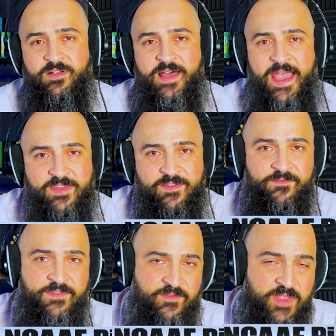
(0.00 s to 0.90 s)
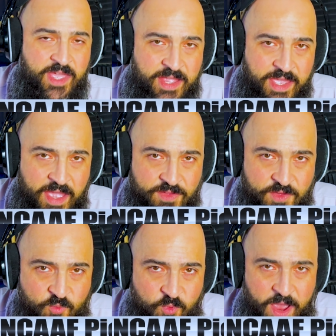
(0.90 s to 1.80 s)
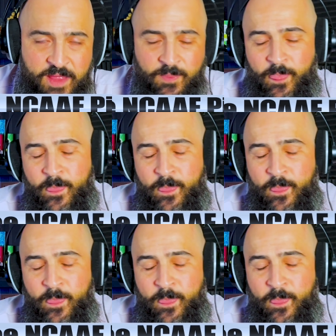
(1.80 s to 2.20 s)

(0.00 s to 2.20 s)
last fifteen against the spread.